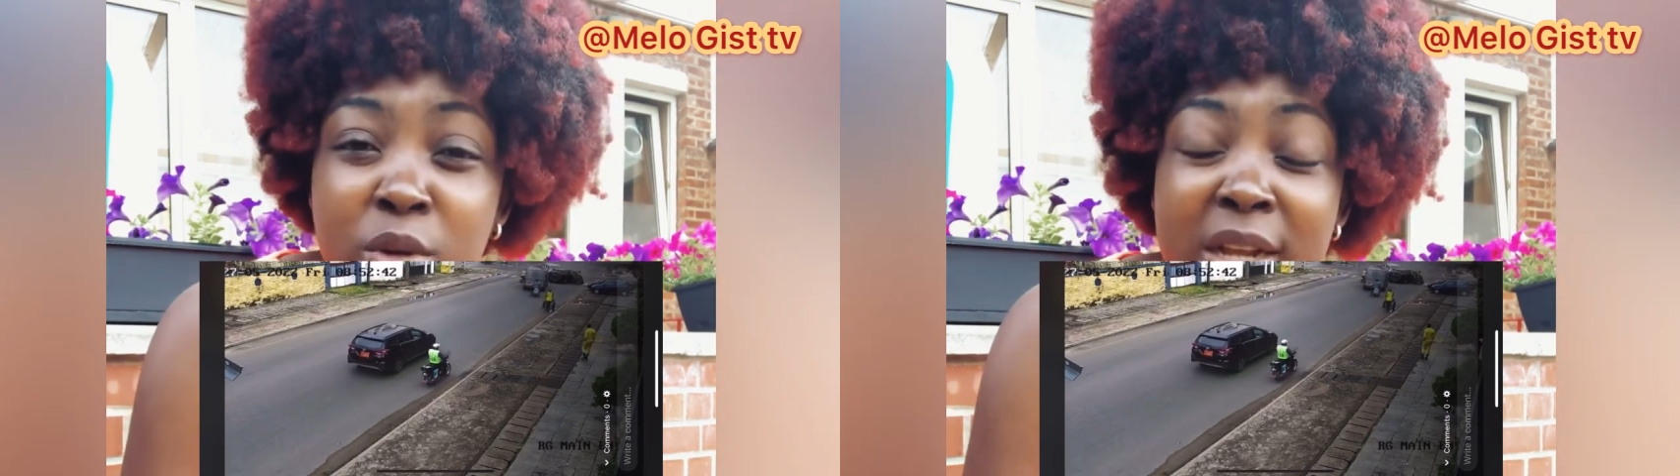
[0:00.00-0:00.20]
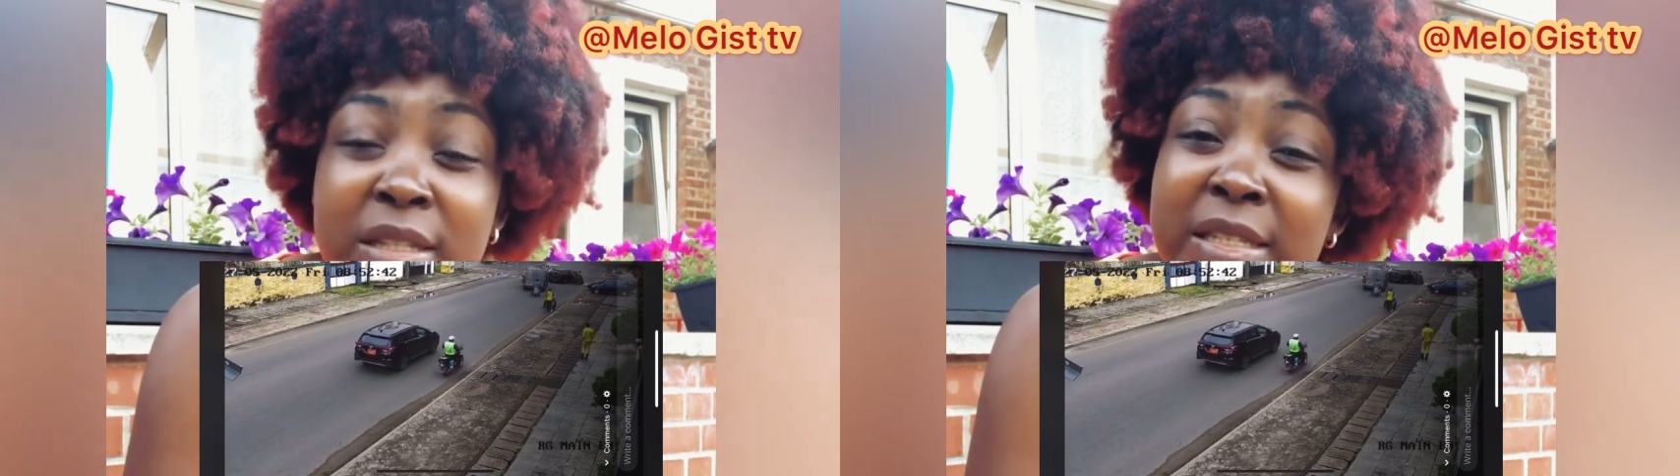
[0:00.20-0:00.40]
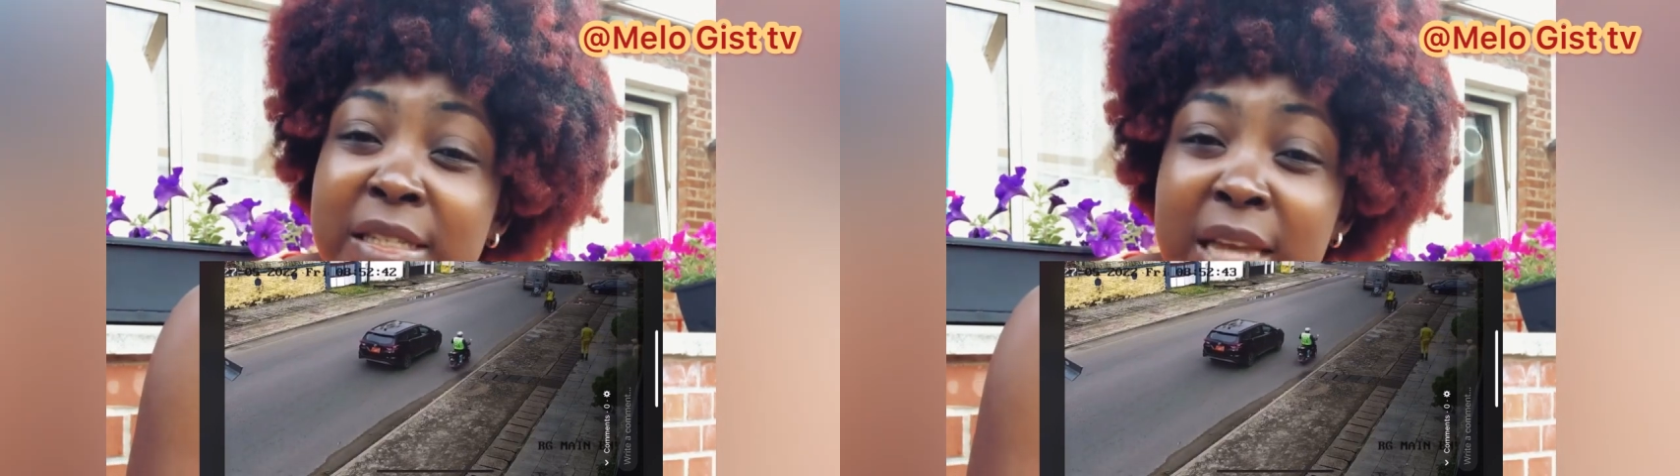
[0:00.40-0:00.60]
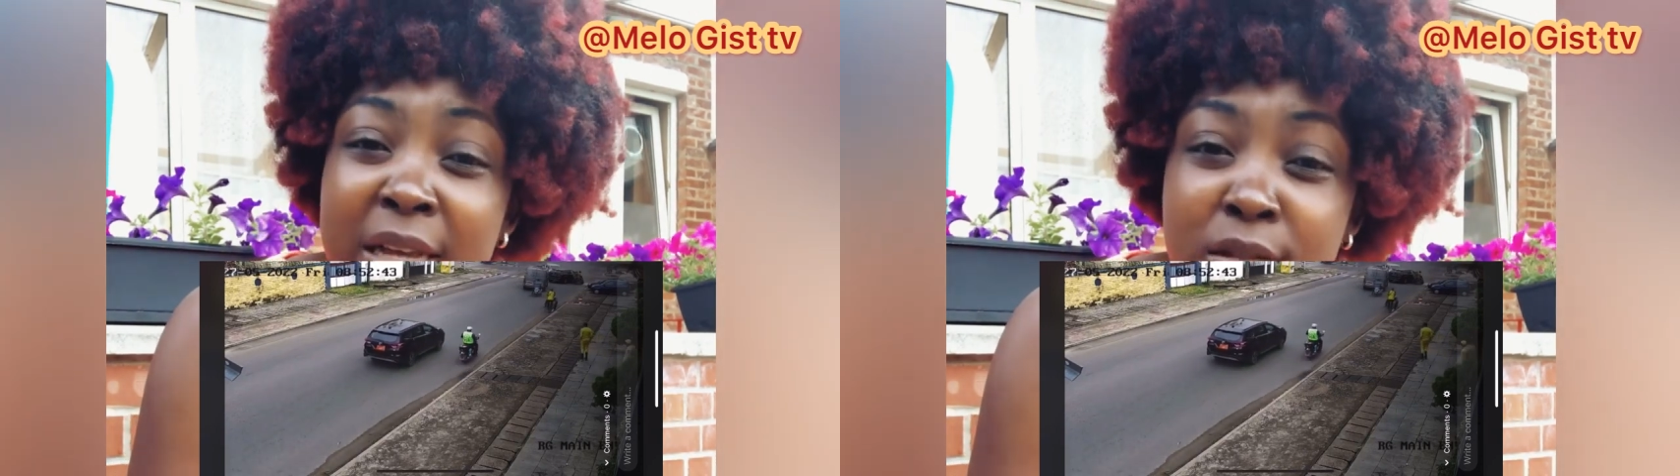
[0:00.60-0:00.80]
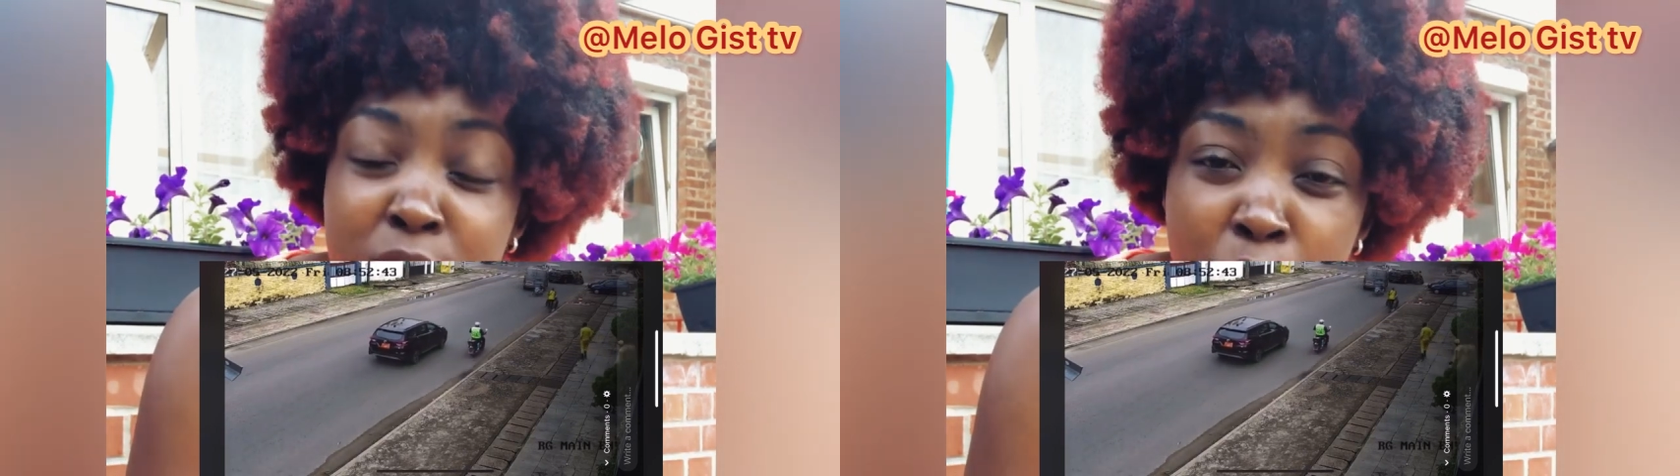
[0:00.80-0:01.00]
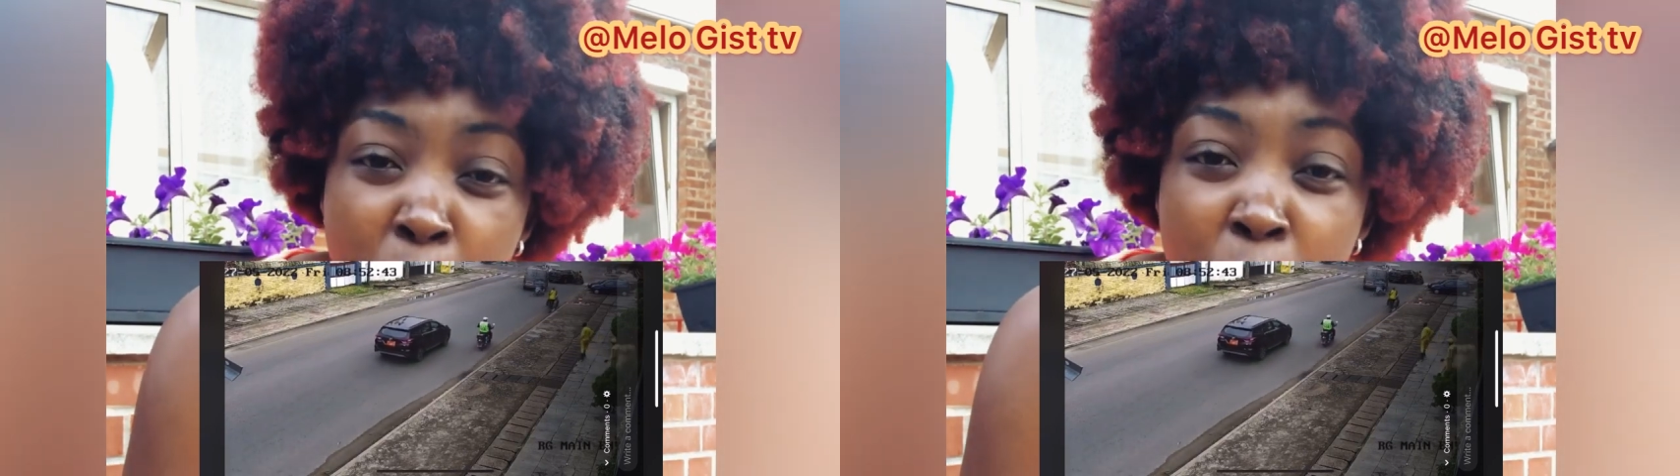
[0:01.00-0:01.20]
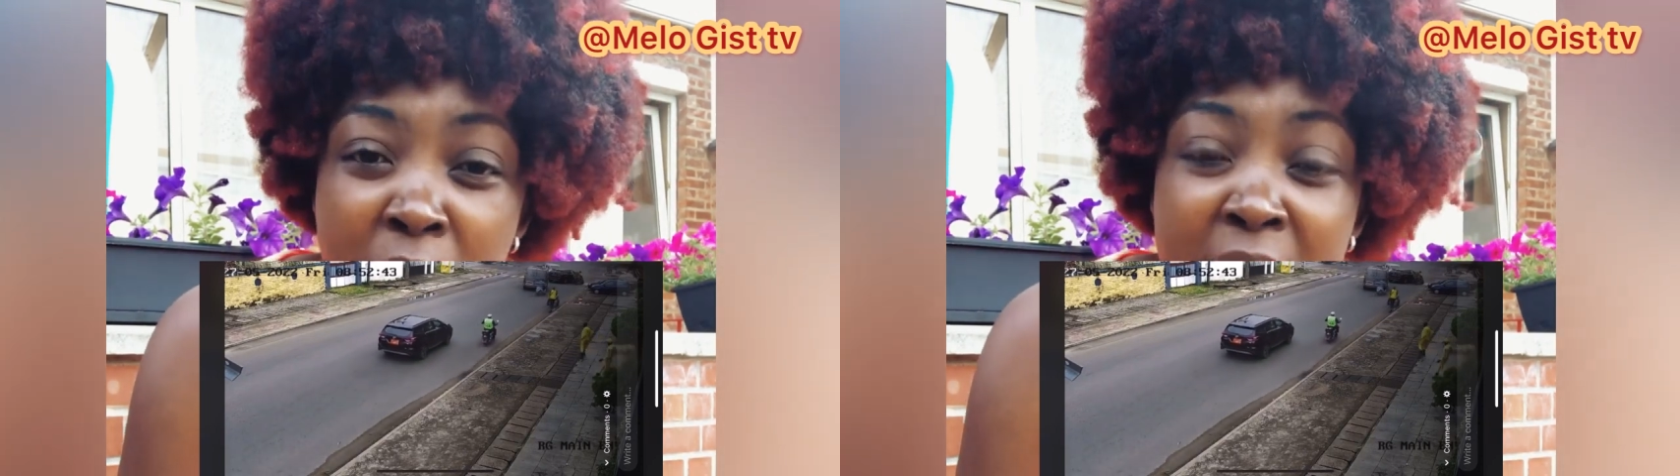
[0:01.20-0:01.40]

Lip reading: na the see and so